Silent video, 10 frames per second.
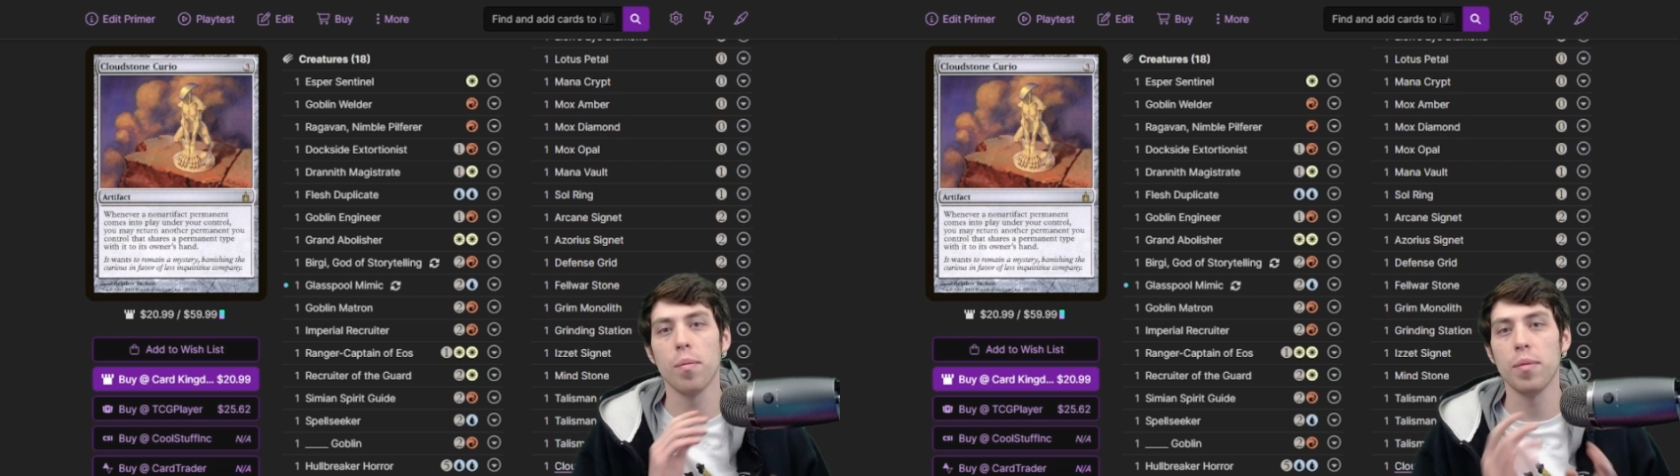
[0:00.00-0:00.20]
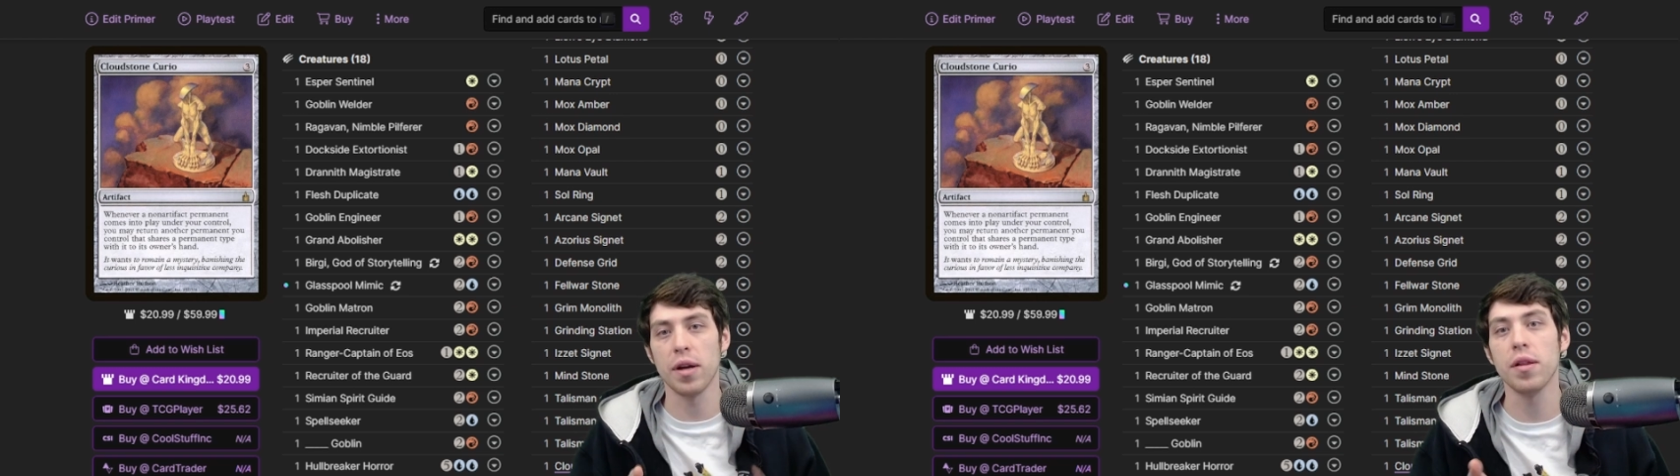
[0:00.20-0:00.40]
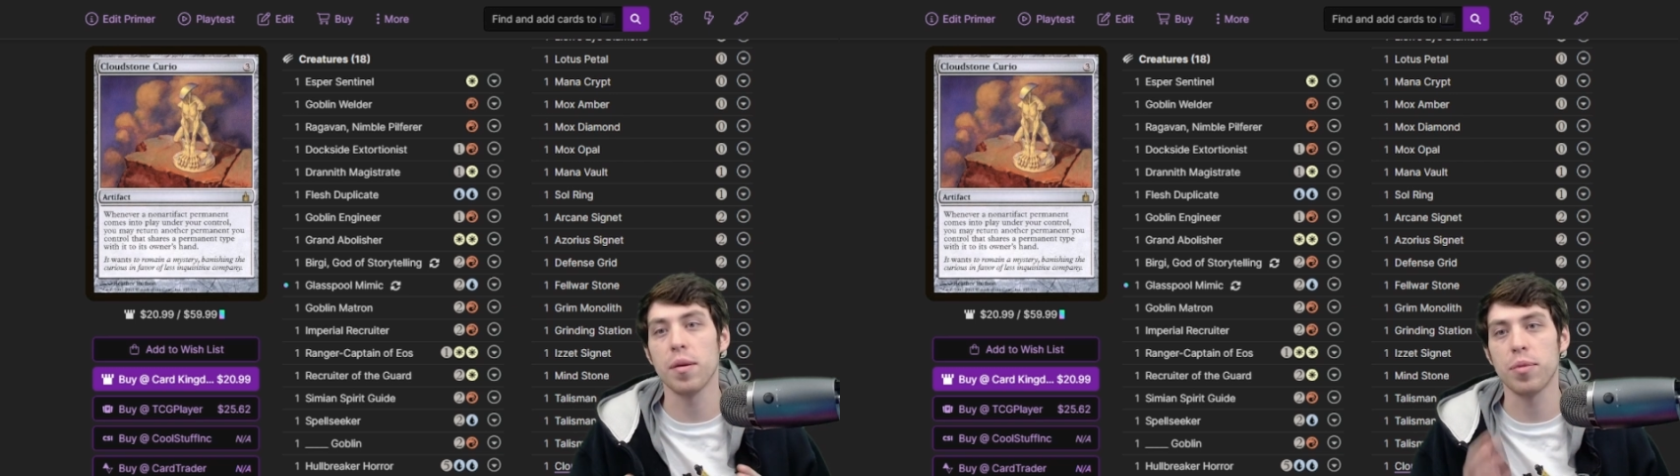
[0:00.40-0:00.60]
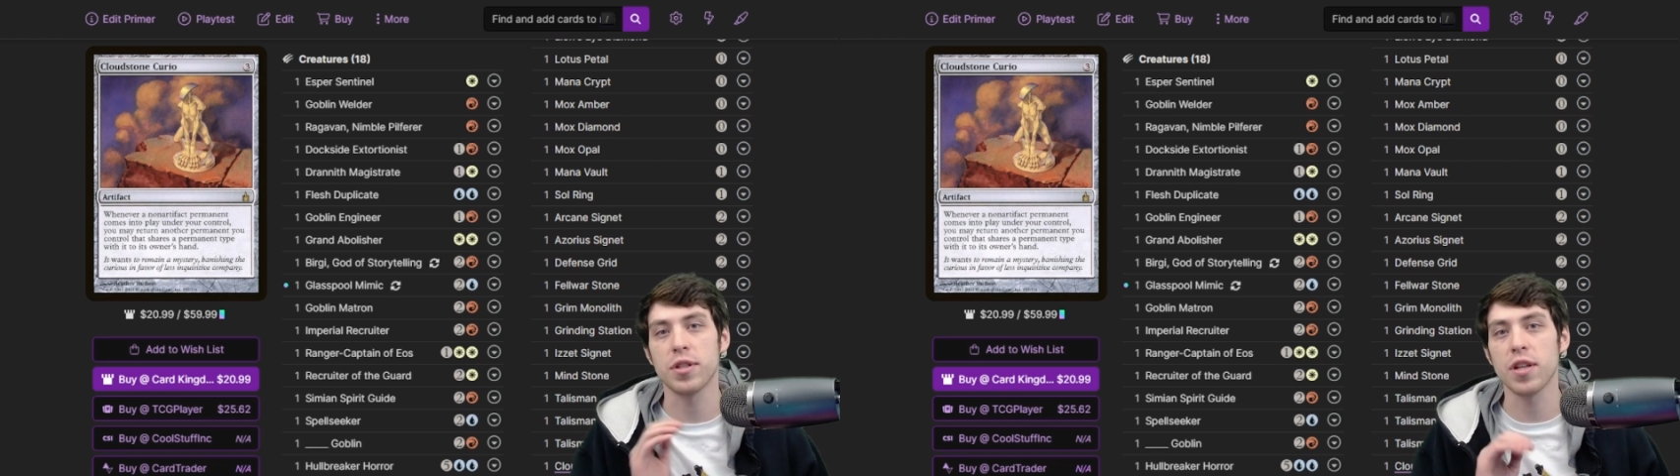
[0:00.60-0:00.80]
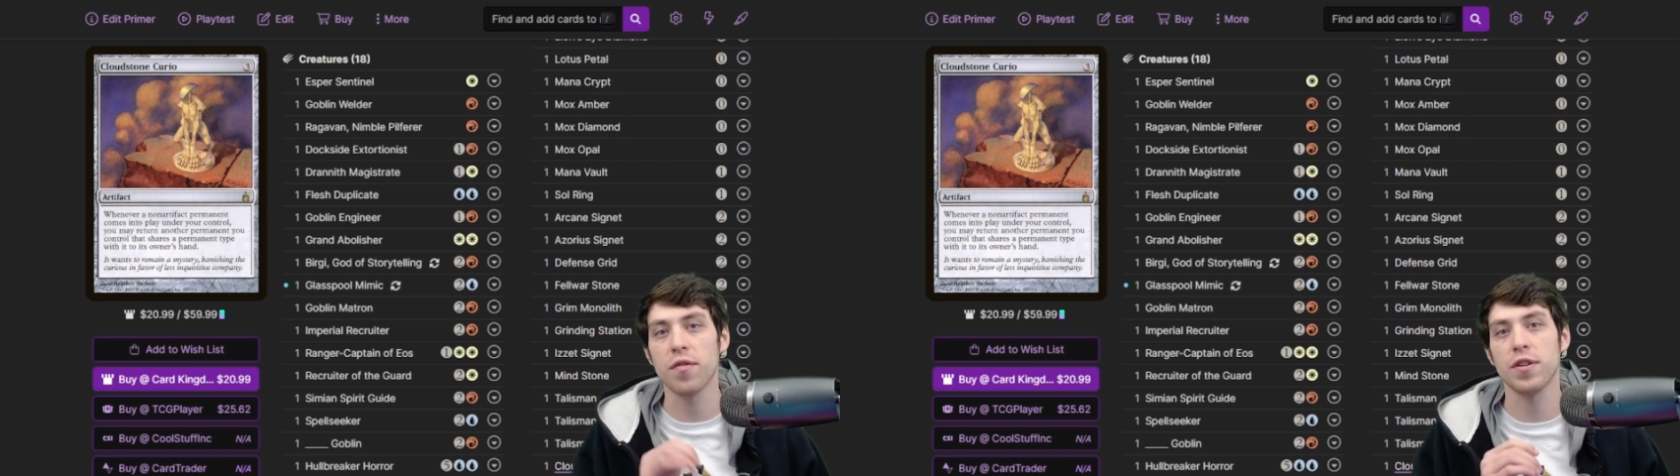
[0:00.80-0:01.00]
mill and put
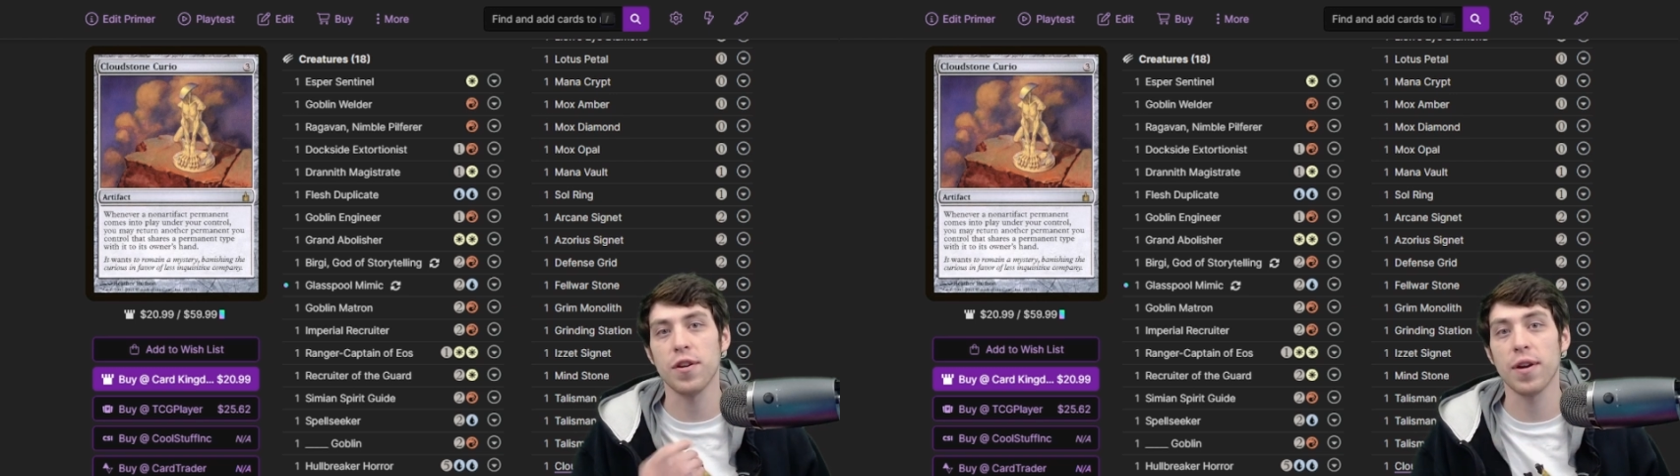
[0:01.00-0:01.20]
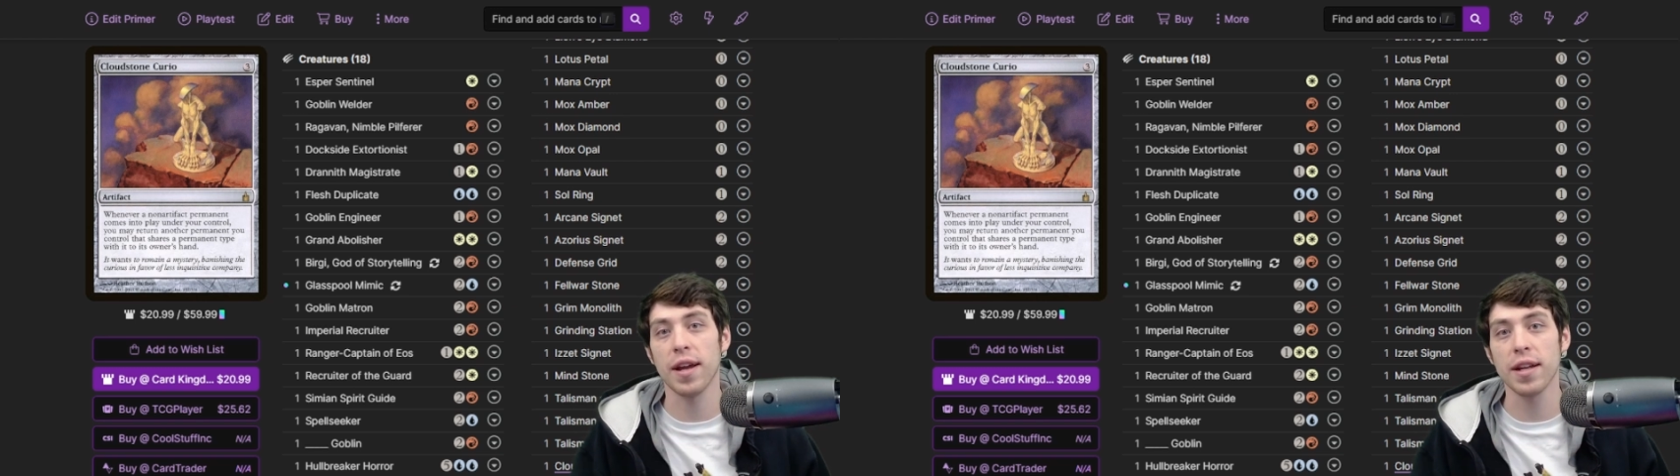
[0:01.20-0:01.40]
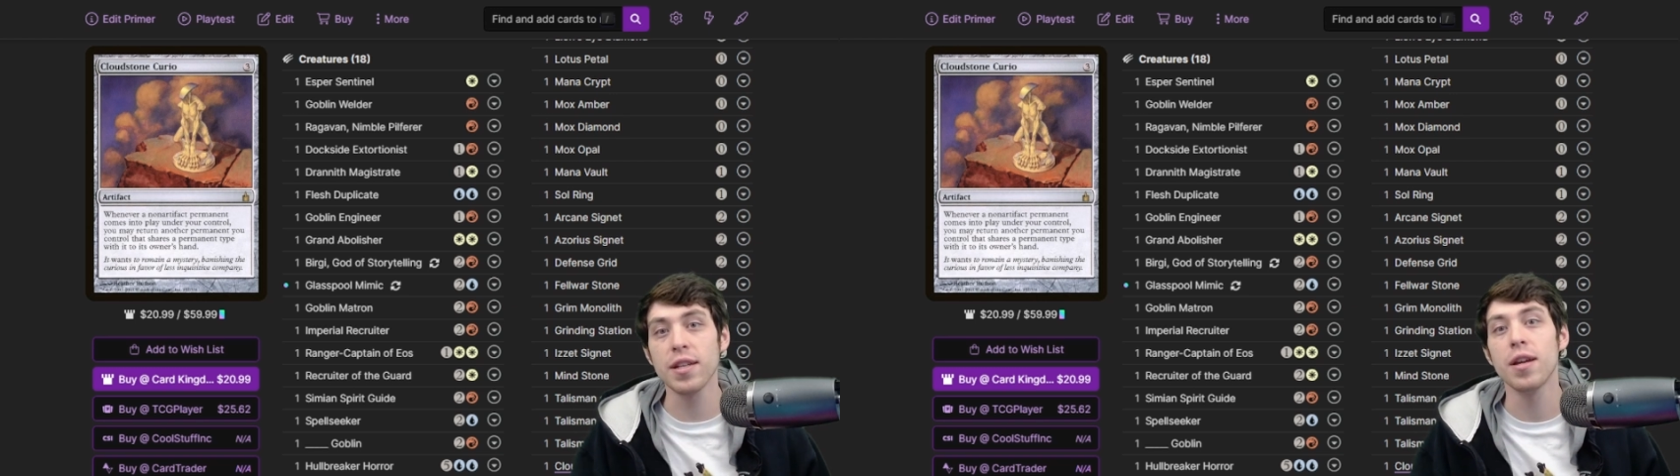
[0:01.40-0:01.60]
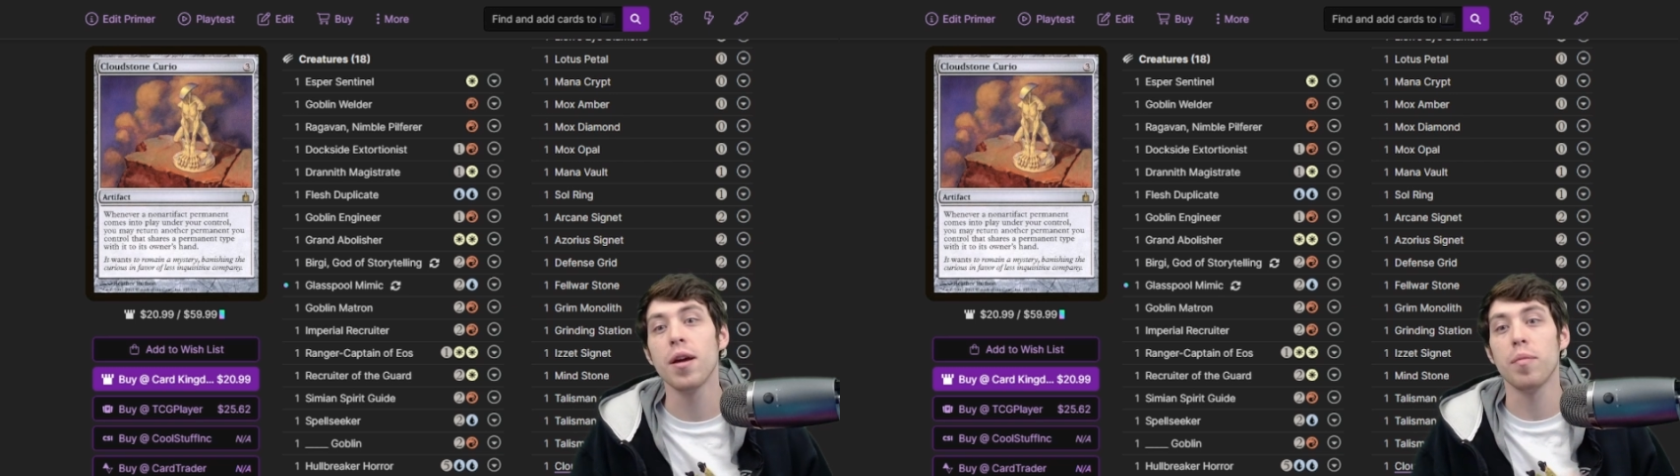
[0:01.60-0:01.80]
stuff into your hand.